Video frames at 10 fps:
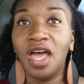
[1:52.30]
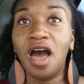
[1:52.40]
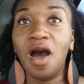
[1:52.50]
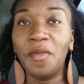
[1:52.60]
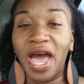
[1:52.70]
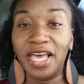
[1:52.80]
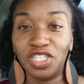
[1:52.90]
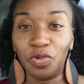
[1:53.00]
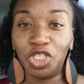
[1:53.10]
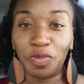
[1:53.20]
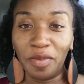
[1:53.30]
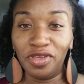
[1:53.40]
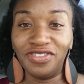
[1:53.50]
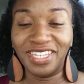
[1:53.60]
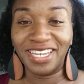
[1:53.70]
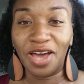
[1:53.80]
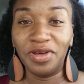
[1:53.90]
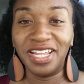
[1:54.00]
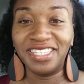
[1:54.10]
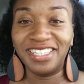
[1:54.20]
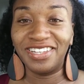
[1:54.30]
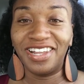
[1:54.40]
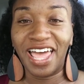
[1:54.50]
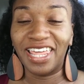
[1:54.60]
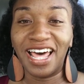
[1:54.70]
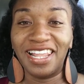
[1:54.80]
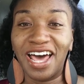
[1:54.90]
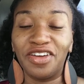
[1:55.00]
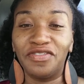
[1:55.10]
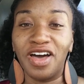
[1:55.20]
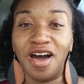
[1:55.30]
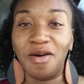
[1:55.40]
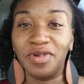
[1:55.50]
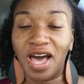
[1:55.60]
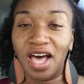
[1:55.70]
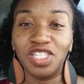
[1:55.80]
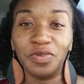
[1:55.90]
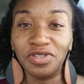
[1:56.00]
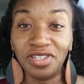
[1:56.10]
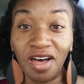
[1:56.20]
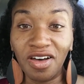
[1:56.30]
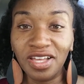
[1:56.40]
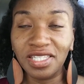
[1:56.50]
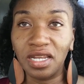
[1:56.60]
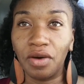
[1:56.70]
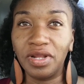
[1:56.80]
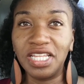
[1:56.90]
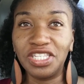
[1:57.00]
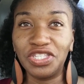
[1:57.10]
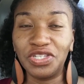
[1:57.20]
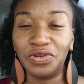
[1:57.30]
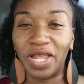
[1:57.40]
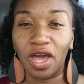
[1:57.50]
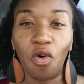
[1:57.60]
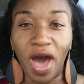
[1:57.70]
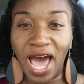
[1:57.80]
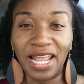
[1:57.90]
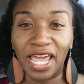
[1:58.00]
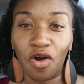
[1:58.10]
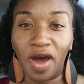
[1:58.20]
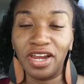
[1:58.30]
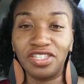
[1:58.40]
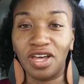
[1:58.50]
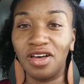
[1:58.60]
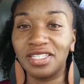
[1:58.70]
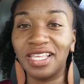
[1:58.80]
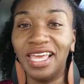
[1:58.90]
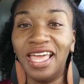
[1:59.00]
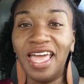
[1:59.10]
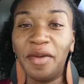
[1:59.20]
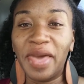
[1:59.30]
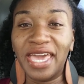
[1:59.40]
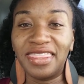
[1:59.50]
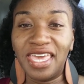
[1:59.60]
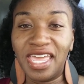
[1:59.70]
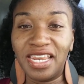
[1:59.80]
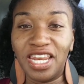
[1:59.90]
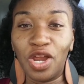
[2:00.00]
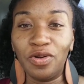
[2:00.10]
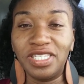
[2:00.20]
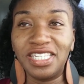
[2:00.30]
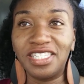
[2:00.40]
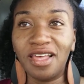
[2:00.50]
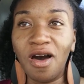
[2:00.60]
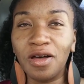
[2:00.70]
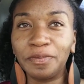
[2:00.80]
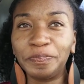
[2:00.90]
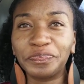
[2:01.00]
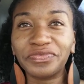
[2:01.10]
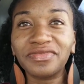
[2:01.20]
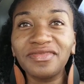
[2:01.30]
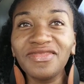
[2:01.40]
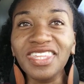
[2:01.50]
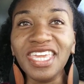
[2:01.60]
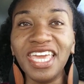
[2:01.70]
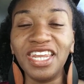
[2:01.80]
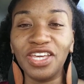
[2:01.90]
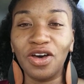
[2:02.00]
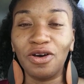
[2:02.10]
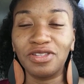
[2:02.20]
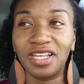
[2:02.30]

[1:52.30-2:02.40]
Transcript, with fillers: um, I had switched my music and I would listen to like a lot of um, gospel songs and I would listen to like, I like choir songs back then. And there was this song and it goes,